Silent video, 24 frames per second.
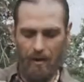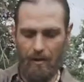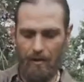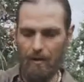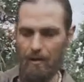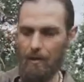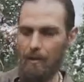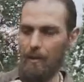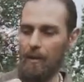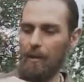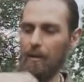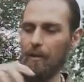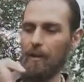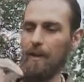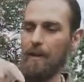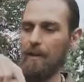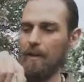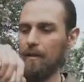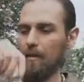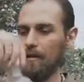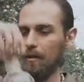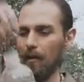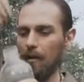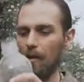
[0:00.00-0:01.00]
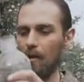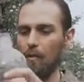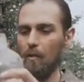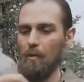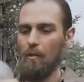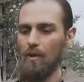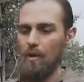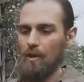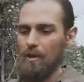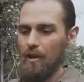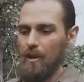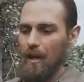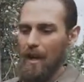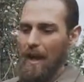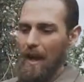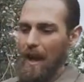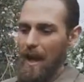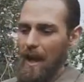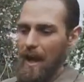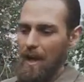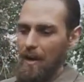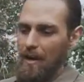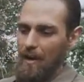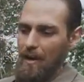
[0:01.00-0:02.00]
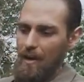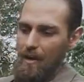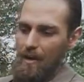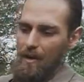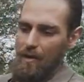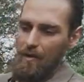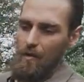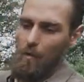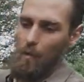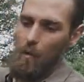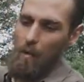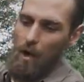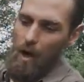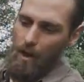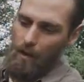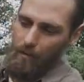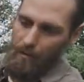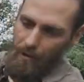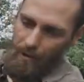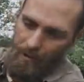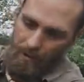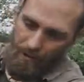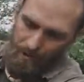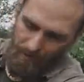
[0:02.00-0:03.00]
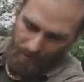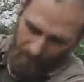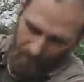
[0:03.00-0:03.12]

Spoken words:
So literally, we're just gonna add water in,